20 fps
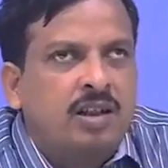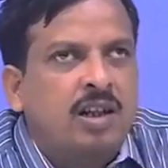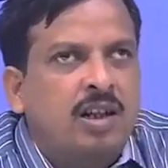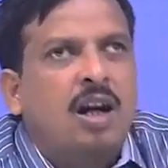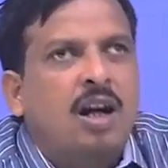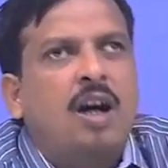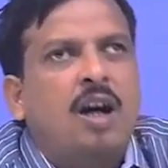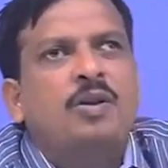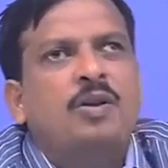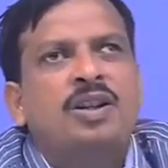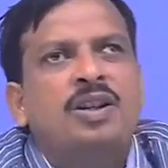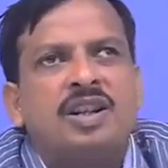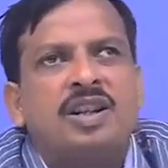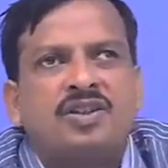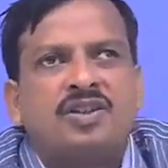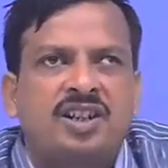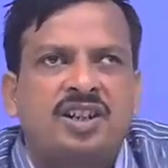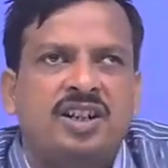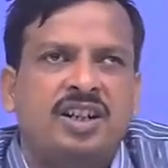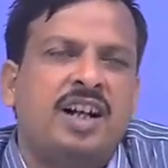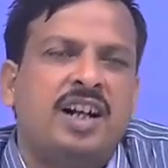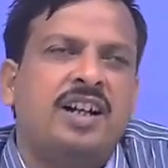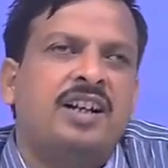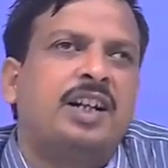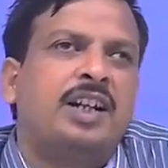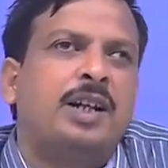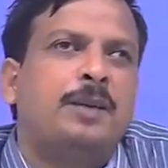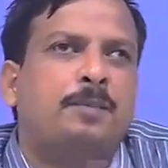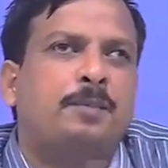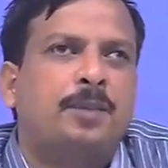how industry can
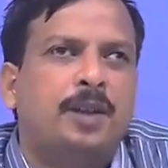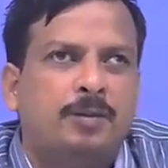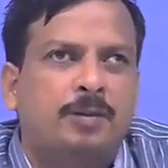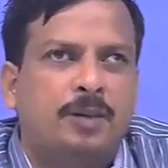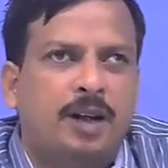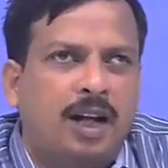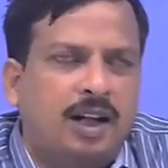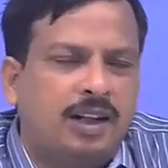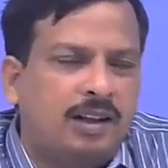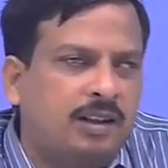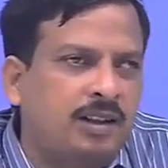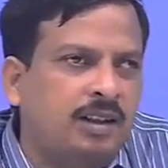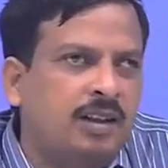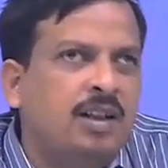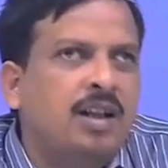give feedback,